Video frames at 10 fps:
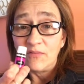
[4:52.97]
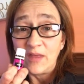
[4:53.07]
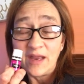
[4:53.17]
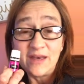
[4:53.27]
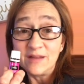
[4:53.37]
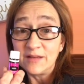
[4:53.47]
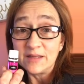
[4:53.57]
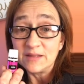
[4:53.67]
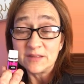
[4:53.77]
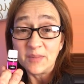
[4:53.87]
that I didn't
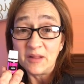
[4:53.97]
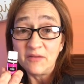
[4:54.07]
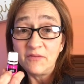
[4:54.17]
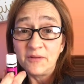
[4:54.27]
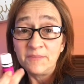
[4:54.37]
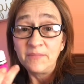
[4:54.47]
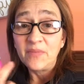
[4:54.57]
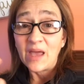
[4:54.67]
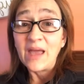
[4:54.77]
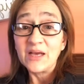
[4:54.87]
like the smell of,
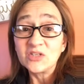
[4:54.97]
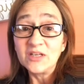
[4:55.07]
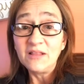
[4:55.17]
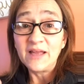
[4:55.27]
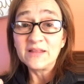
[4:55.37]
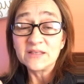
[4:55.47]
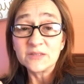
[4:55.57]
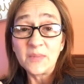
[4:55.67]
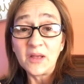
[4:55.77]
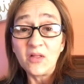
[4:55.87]
I actually liked the
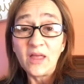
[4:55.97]
smell.